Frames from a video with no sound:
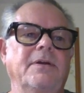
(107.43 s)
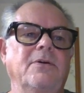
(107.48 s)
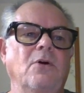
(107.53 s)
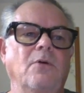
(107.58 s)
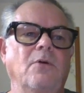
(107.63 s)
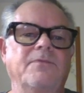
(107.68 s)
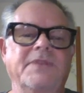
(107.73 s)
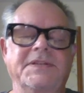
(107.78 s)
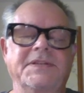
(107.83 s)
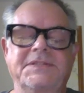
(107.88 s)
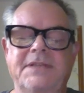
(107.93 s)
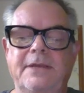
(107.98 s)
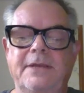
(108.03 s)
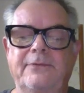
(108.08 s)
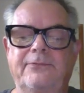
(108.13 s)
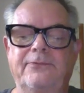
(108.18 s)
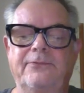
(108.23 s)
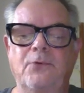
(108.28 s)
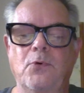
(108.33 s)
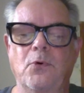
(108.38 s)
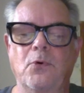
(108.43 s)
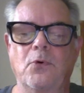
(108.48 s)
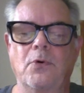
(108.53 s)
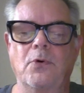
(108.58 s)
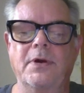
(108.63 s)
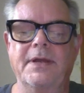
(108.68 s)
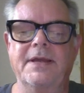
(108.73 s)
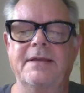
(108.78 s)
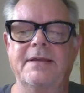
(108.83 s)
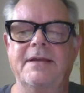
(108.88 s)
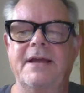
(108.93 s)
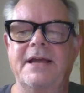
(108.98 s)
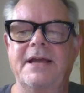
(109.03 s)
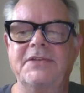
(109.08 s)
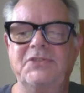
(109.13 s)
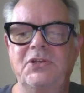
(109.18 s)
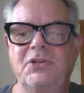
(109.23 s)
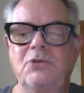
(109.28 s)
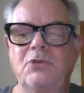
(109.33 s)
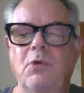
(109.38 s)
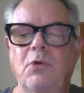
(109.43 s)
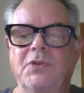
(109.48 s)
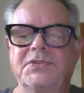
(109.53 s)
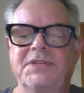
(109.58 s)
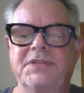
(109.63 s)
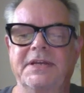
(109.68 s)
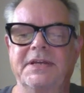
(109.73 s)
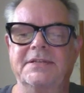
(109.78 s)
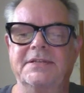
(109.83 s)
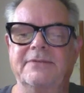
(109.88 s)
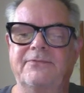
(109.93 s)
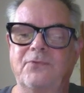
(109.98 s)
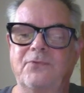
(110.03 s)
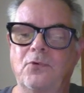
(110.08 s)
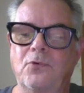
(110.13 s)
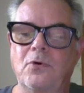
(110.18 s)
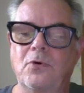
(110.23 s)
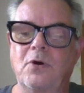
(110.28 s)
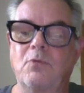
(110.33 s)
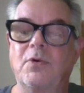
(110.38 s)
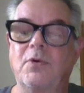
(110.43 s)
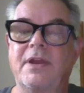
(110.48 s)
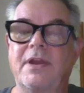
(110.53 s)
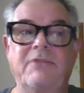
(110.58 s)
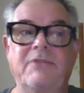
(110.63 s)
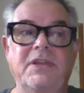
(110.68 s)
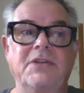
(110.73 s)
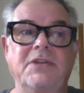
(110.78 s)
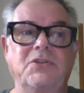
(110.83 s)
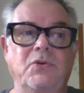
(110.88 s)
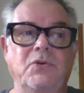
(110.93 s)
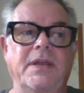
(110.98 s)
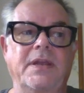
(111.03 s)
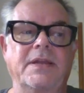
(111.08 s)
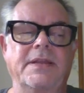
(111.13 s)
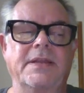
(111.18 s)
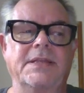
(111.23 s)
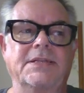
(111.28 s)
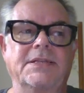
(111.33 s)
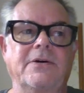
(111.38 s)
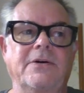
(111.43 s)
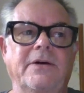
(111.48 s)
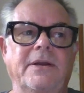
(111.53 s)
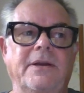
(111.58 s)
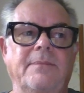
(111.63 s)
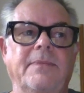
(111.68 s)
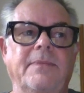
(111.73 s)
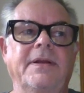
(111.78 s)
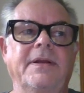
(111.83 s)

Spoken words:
of the C4 as you want it for whatever you're doing at the time.